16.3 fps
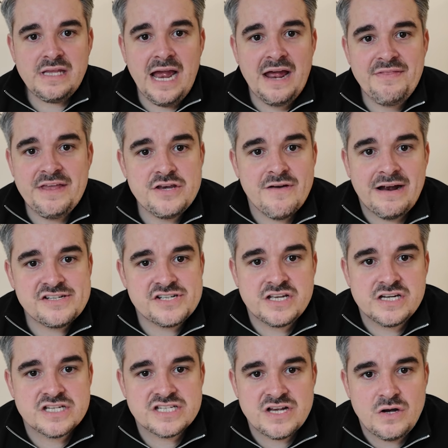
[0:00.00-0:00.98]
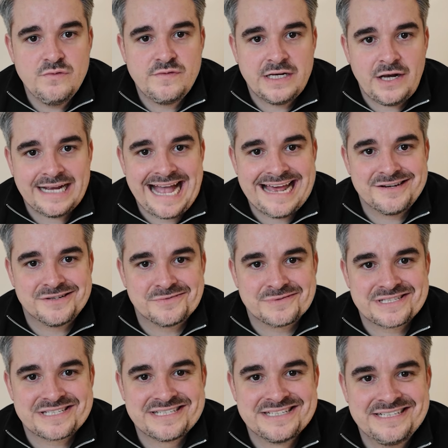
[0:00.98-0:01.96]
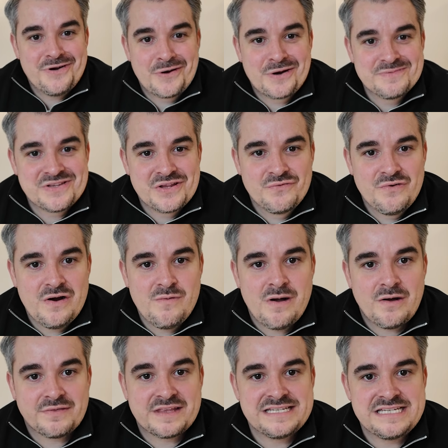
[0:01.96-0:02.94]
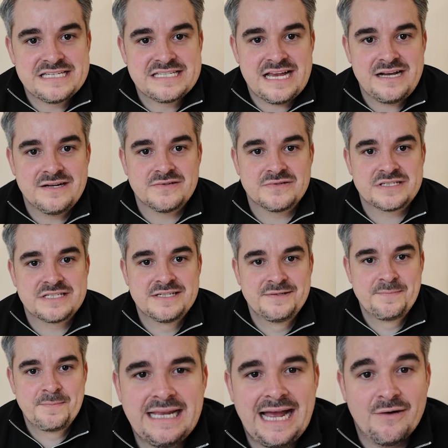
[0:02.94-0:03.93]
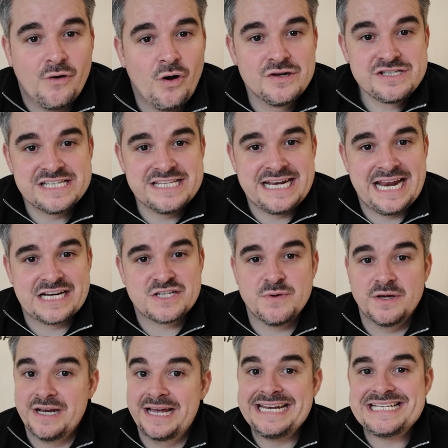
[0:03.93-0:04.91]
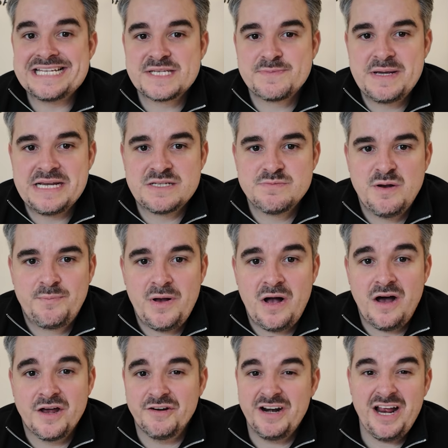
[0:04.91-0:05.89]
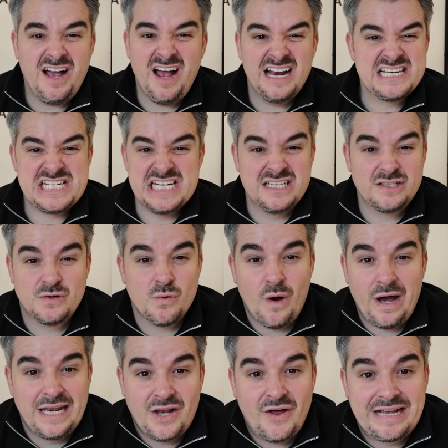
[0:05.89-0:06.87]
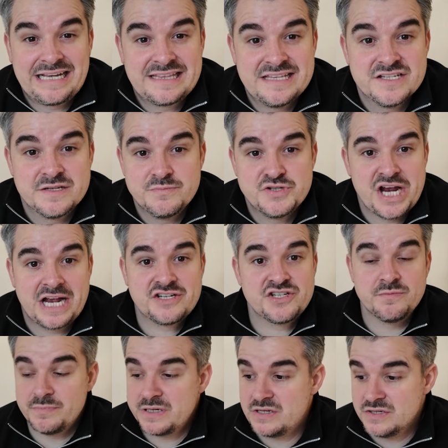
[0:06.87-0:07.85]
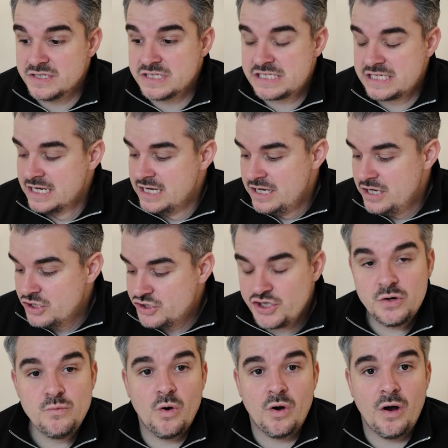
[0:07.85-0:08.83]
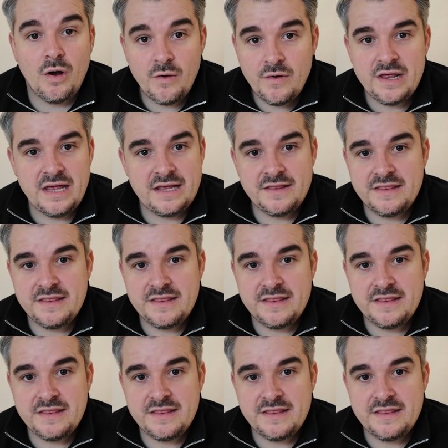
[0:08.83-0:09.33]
and then you're actually going to solve it like adults. Welcome to the real world. This is sales. Now, on to the next one. I need to speak to my partner. And I actually quite like this objection because, do you know what?